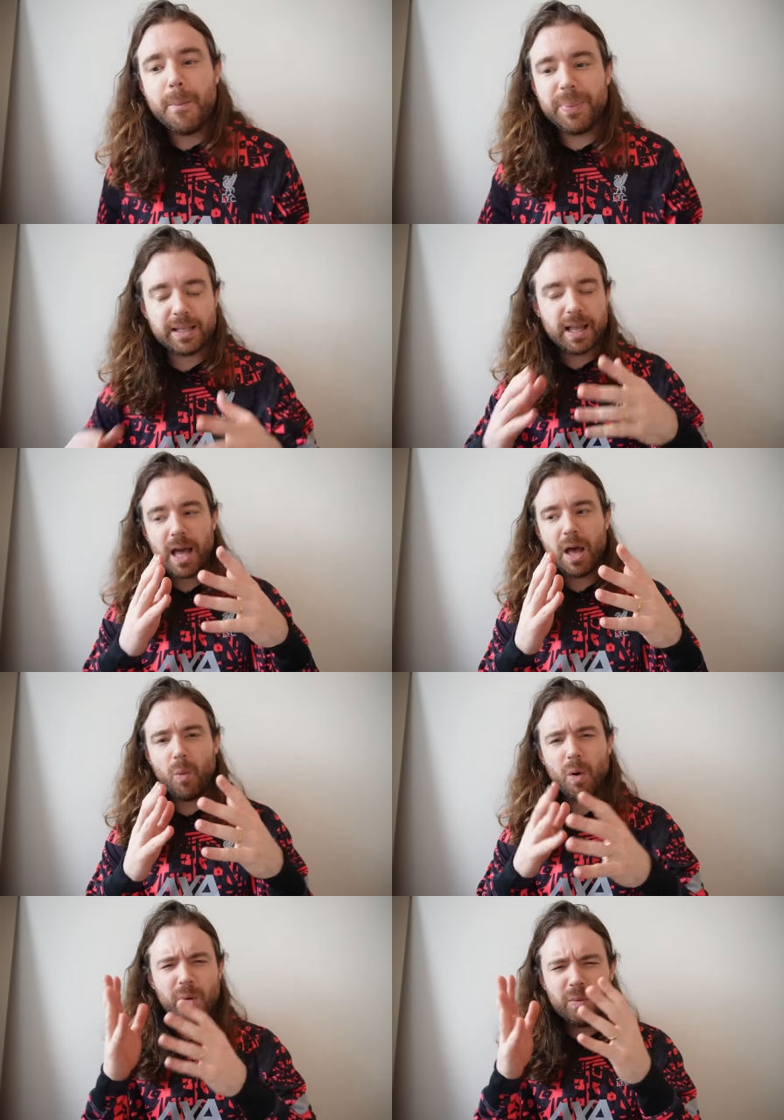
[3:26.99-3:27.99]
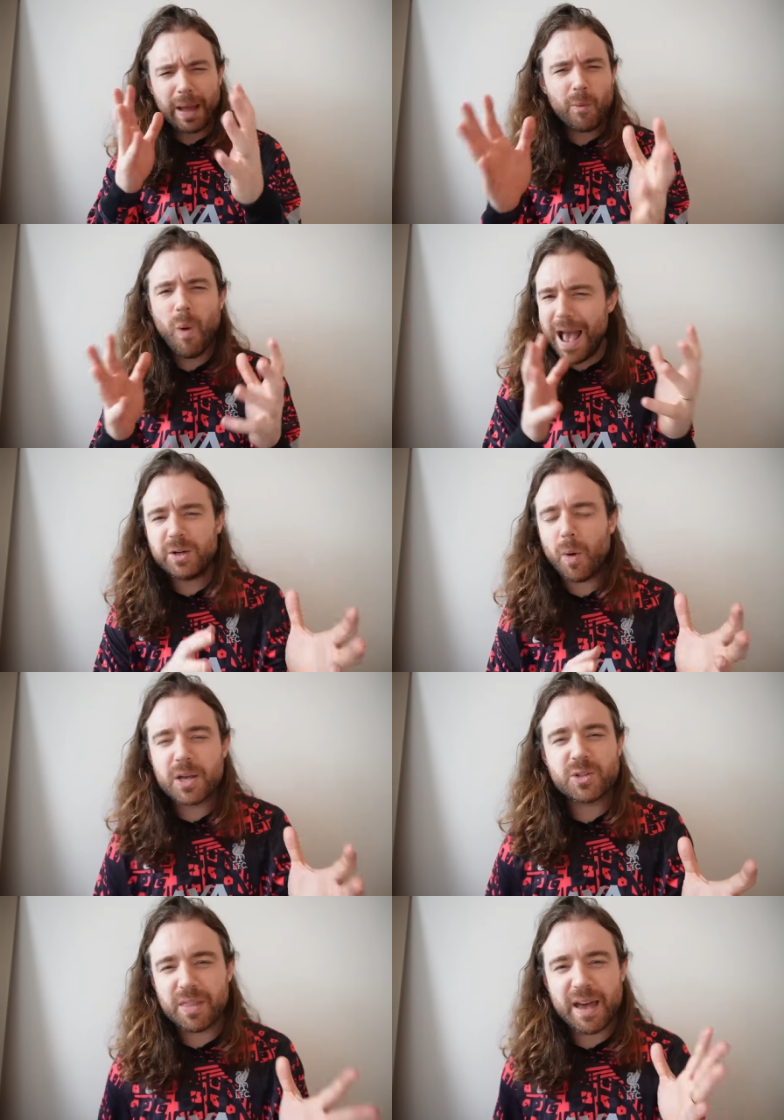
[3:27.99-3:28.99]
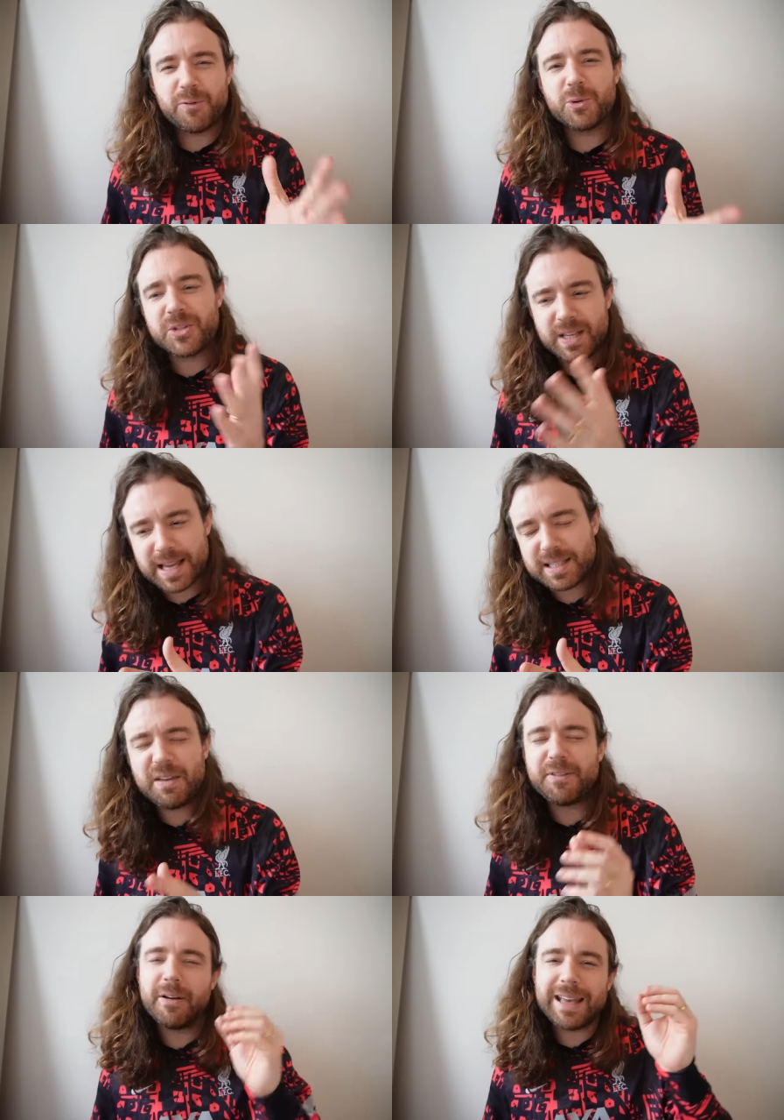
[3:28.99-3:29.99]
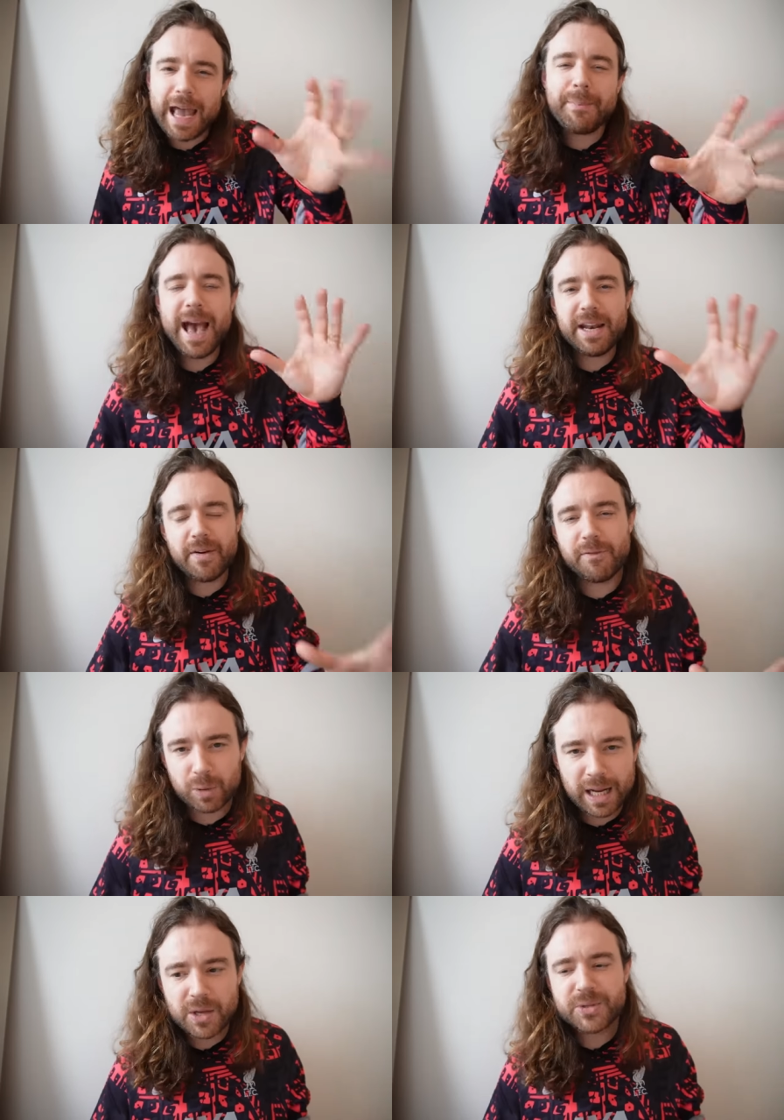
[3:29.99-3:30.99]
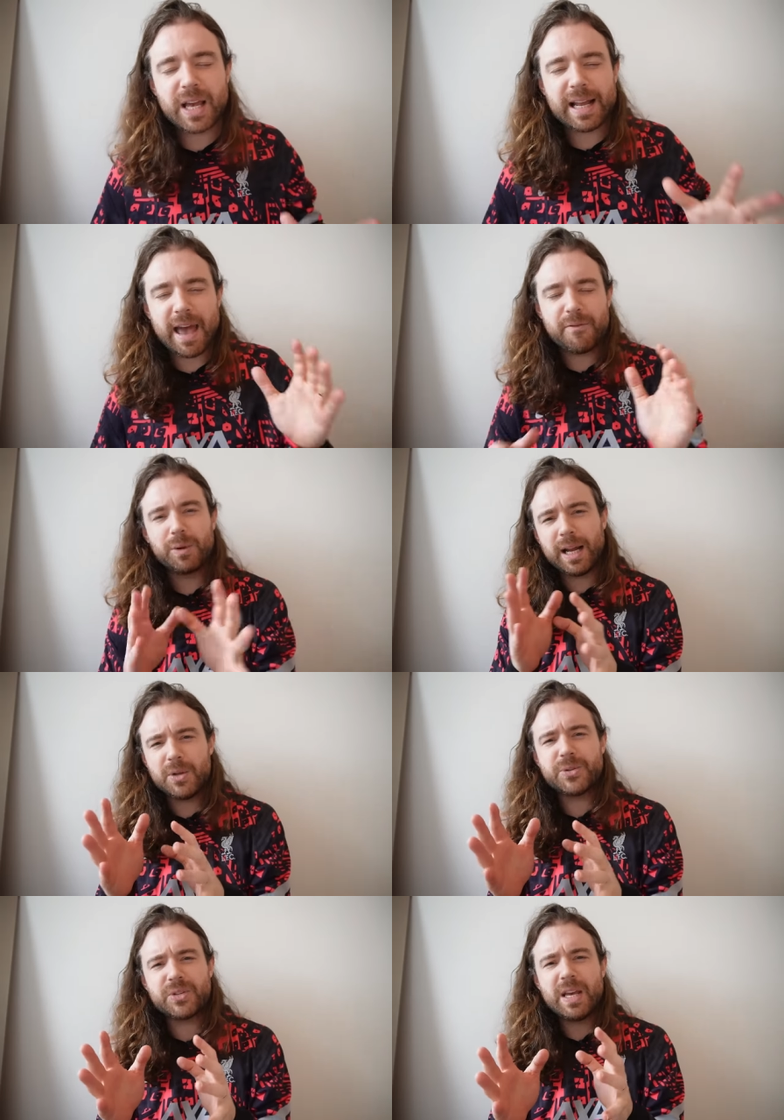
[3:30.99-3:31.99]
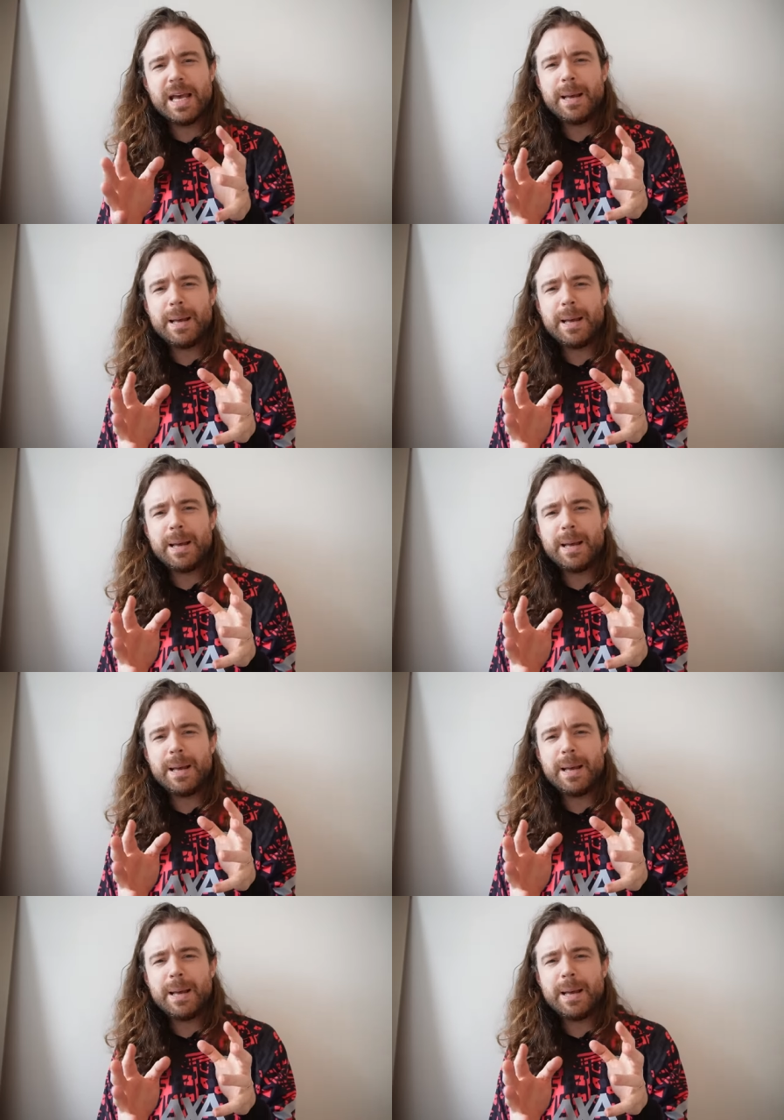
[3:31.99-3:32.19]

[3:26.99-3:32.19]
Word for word: But like, where do Arsenal therefore sit if they're a game ahead of everyone else and everyone else?